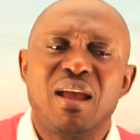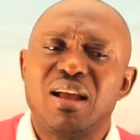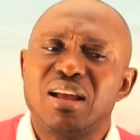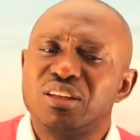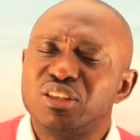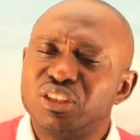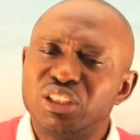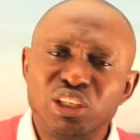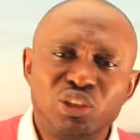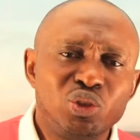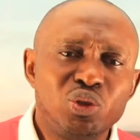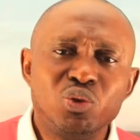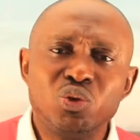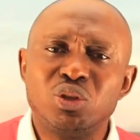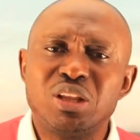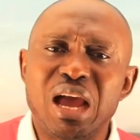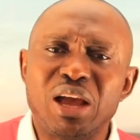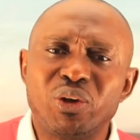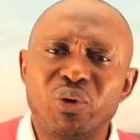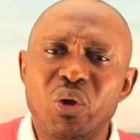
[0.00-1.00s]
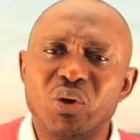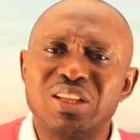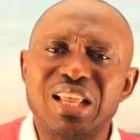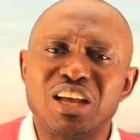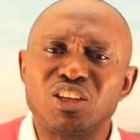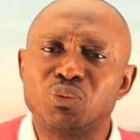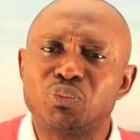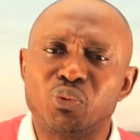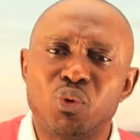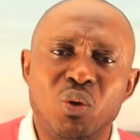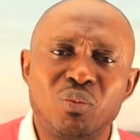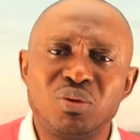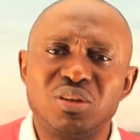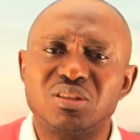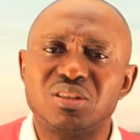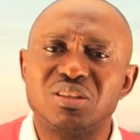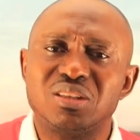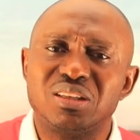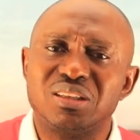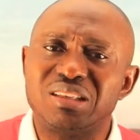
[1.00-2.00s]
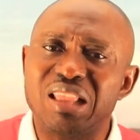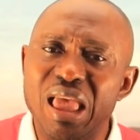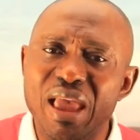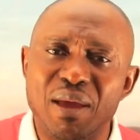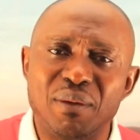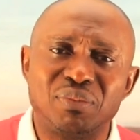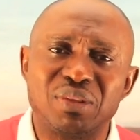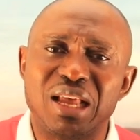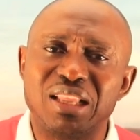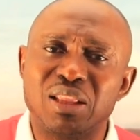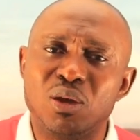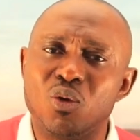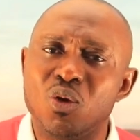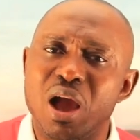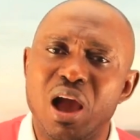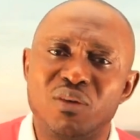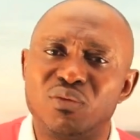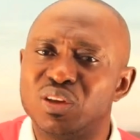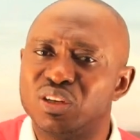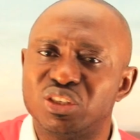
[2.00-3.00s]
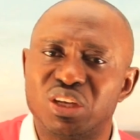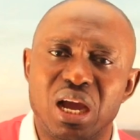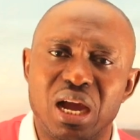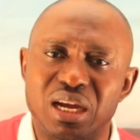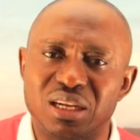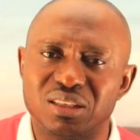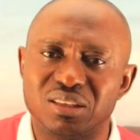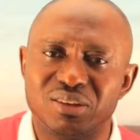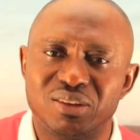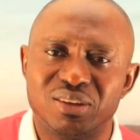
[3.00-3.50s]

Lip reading: She knew that God has promised them that they will have a child.